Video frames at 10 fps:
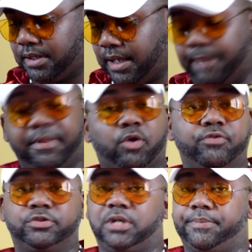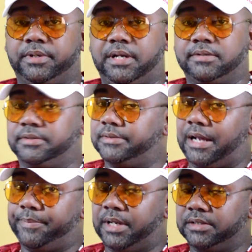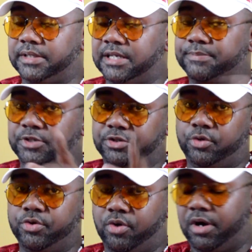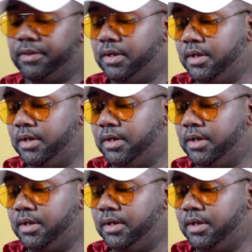I'm not going to try to pronounce it. I apologize. But you know who you are.